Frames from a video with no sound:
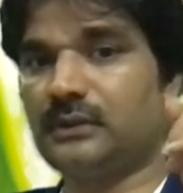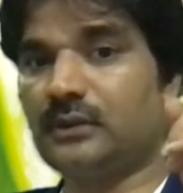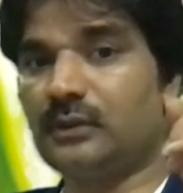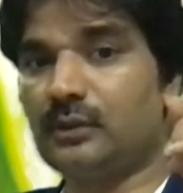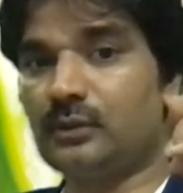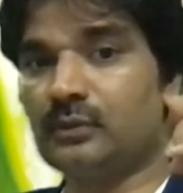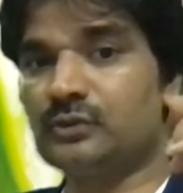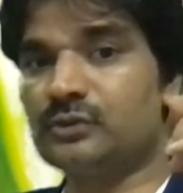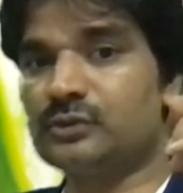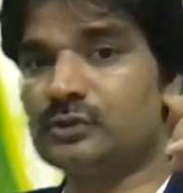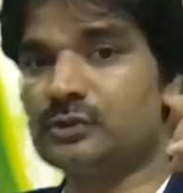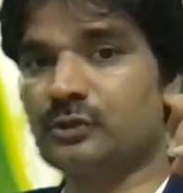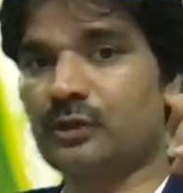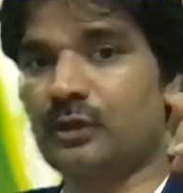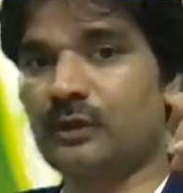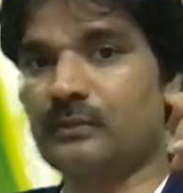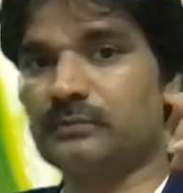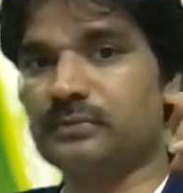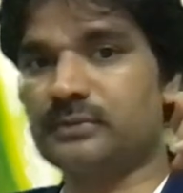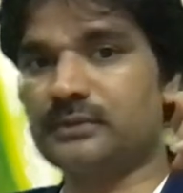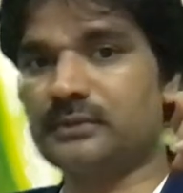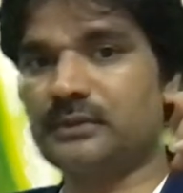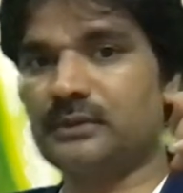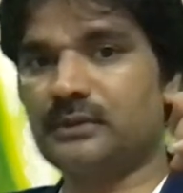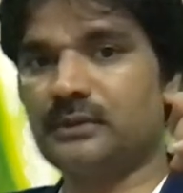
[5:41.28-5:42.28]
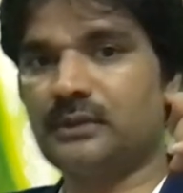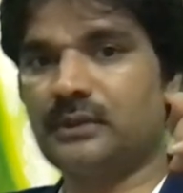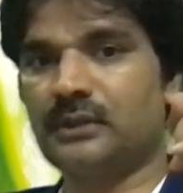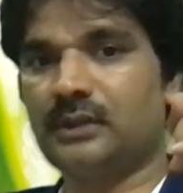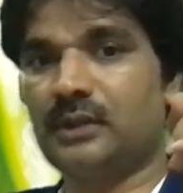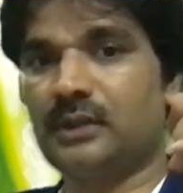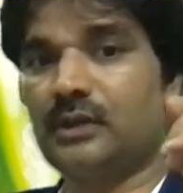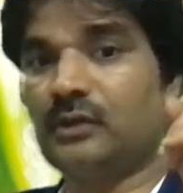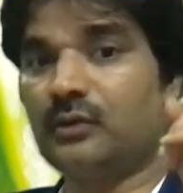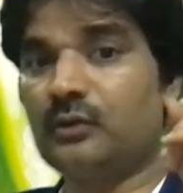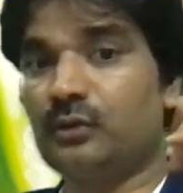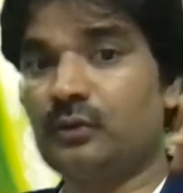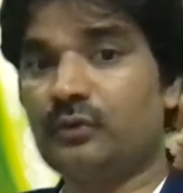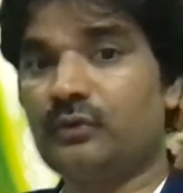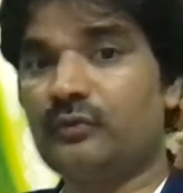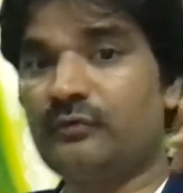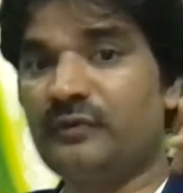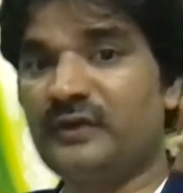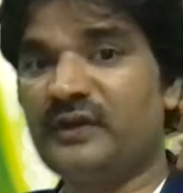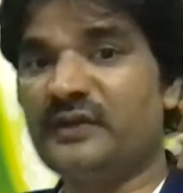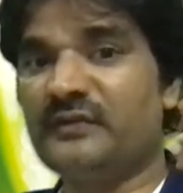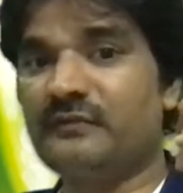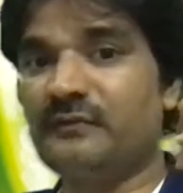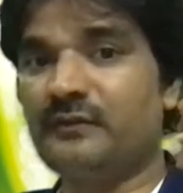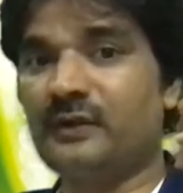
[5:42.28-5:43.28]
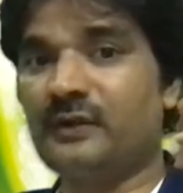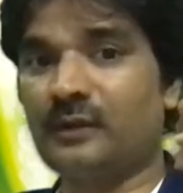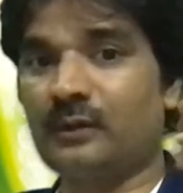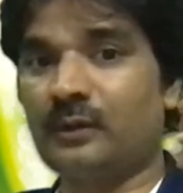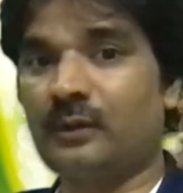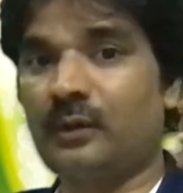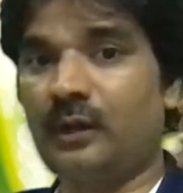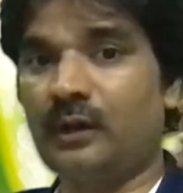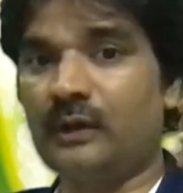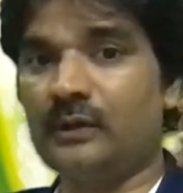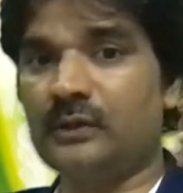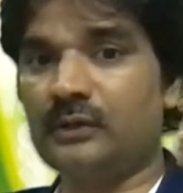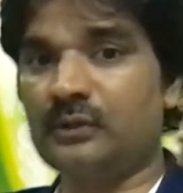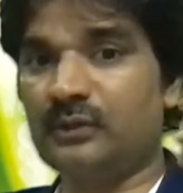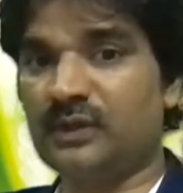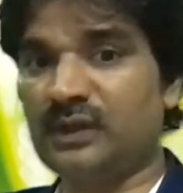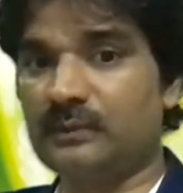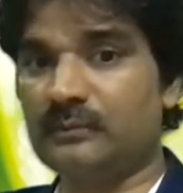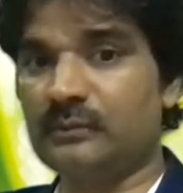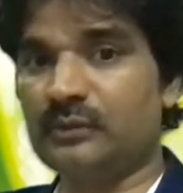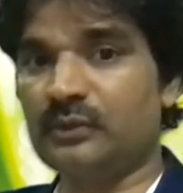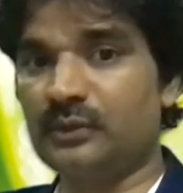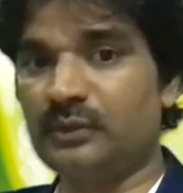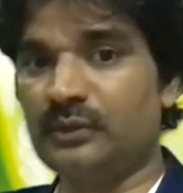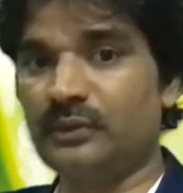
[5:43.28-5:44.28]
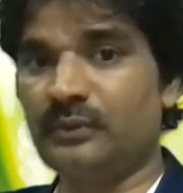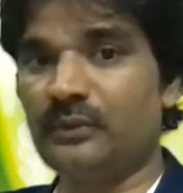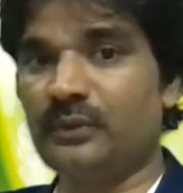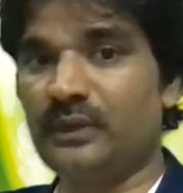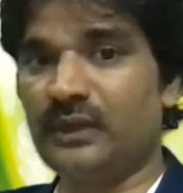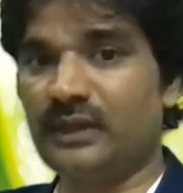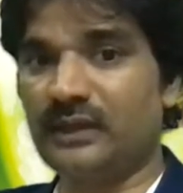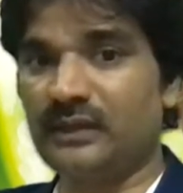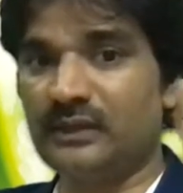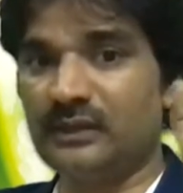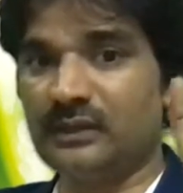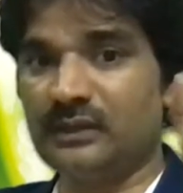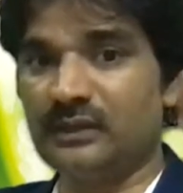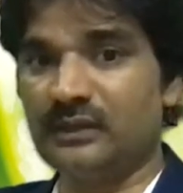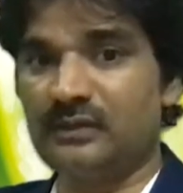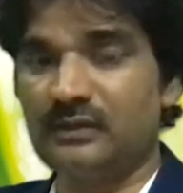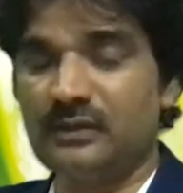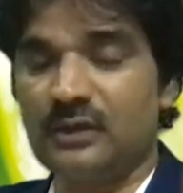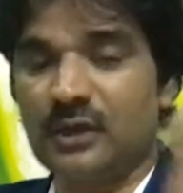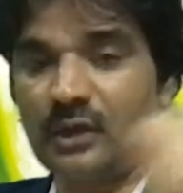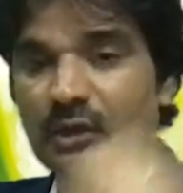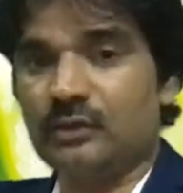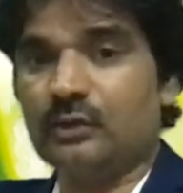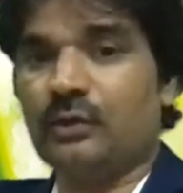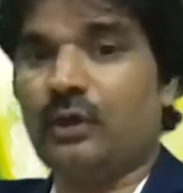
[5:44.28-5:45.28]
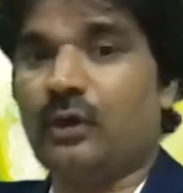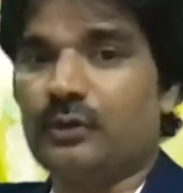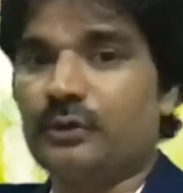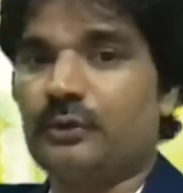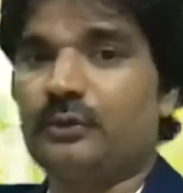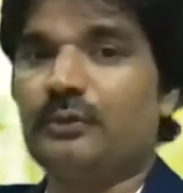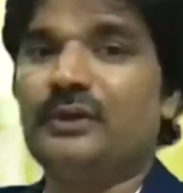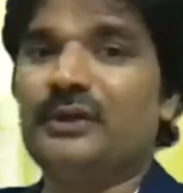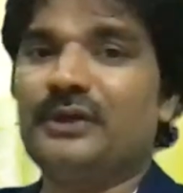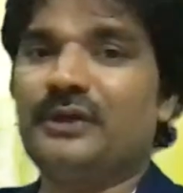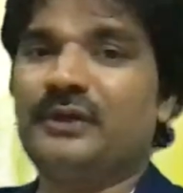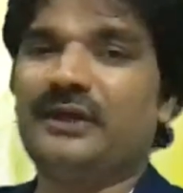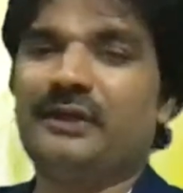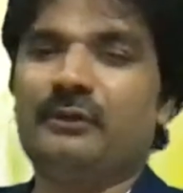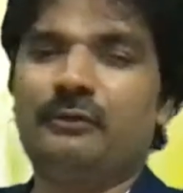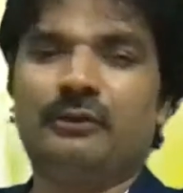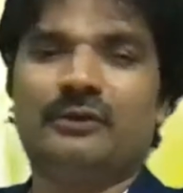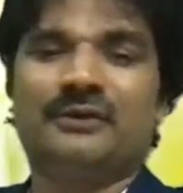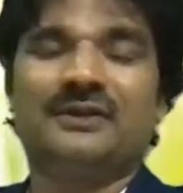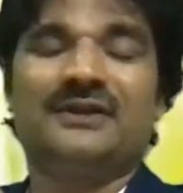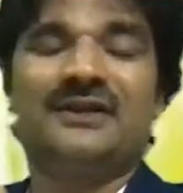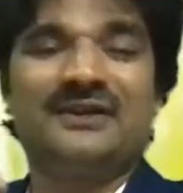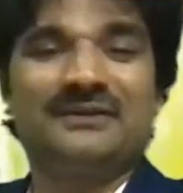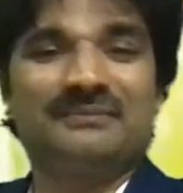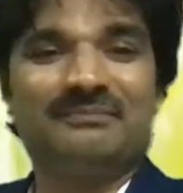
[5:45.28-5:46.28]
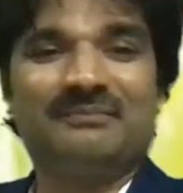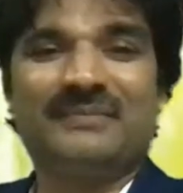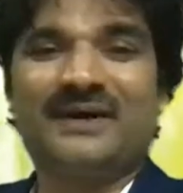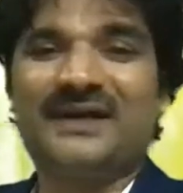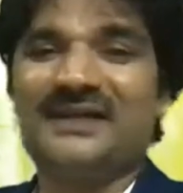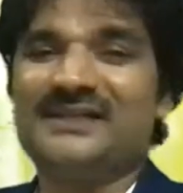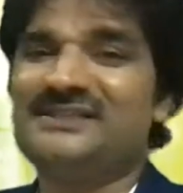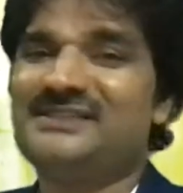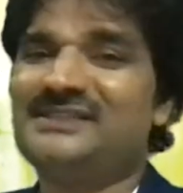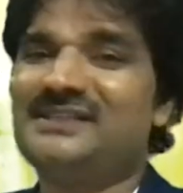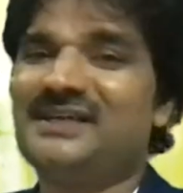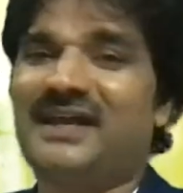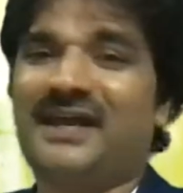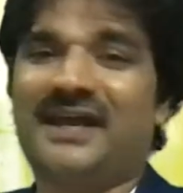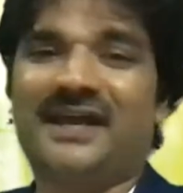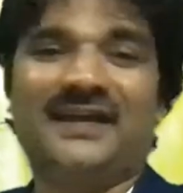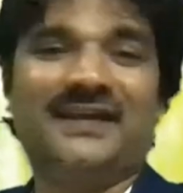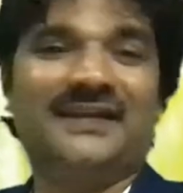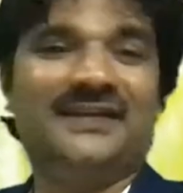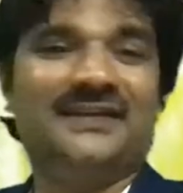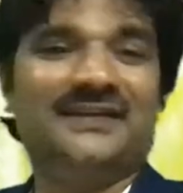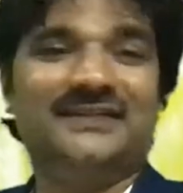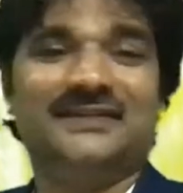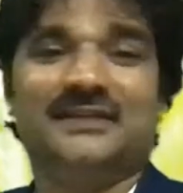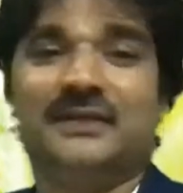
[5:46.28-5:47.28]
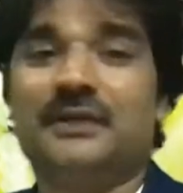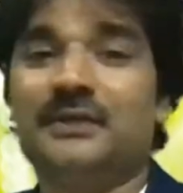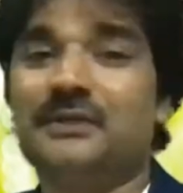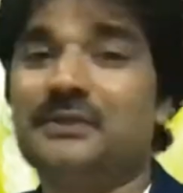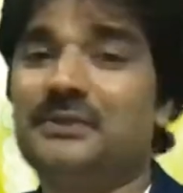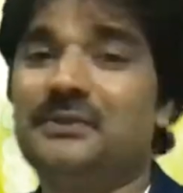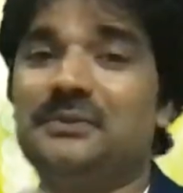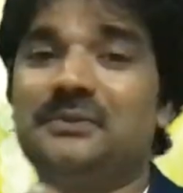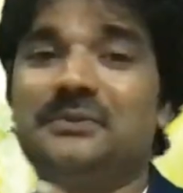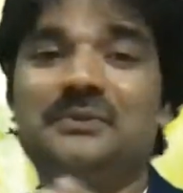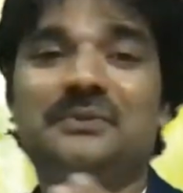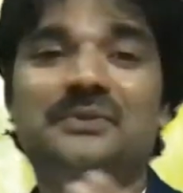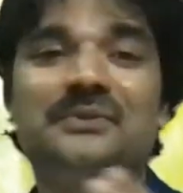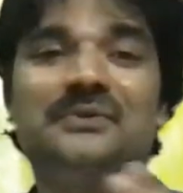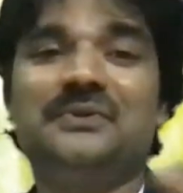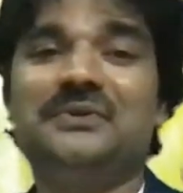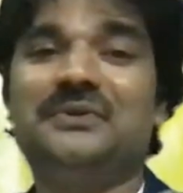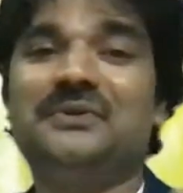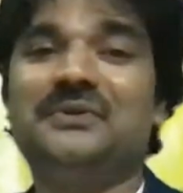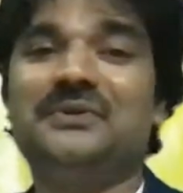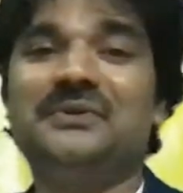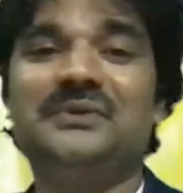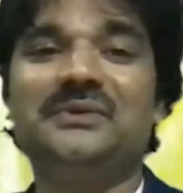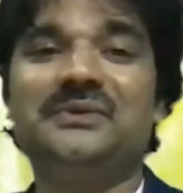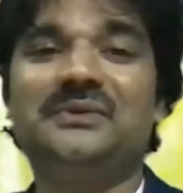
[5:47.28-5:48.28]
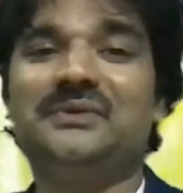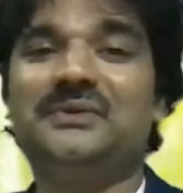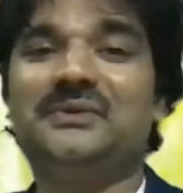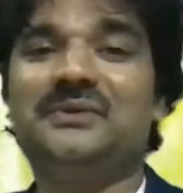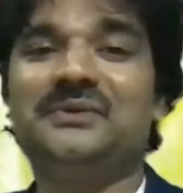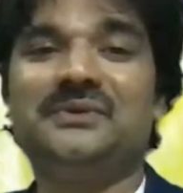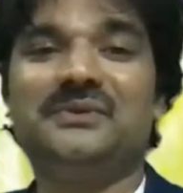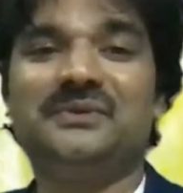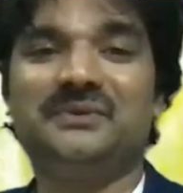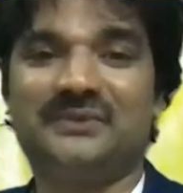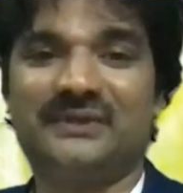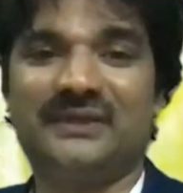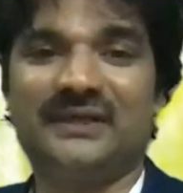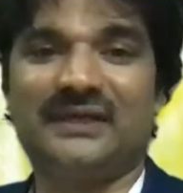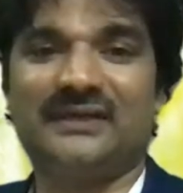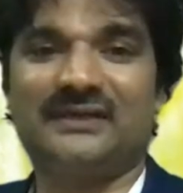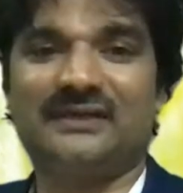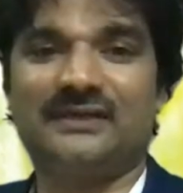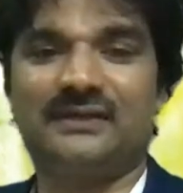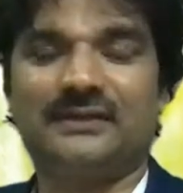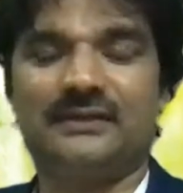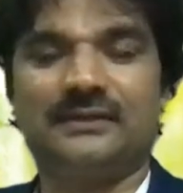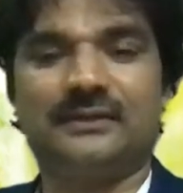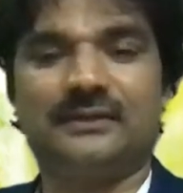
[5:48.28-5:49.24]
Don't stop. Don't wait for God to come to you and, you know, knock your door. My child, don't do that.